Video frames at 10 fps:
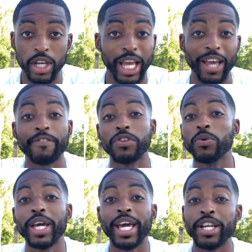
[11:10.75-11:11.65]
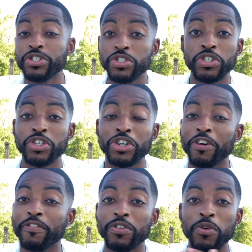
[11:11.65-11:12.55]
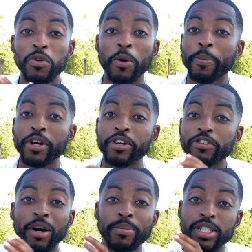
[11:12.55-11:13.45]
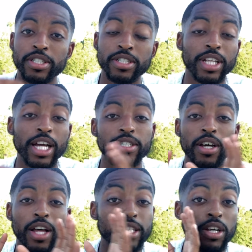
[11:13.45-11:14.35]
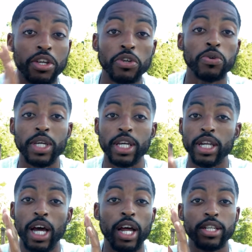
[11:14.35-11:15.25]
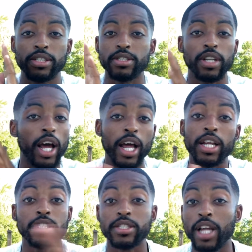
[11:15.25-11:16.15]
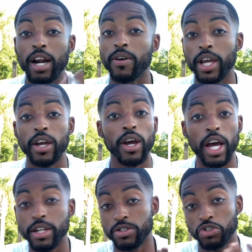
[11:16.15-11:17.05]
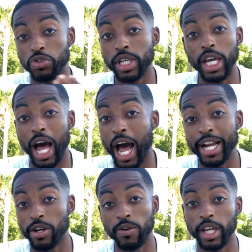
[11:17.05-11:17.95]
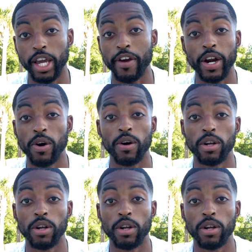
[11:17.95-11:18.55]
If you get injured, if you are put in the wrong position, that's on you, kid. I don't care. I don't care at all.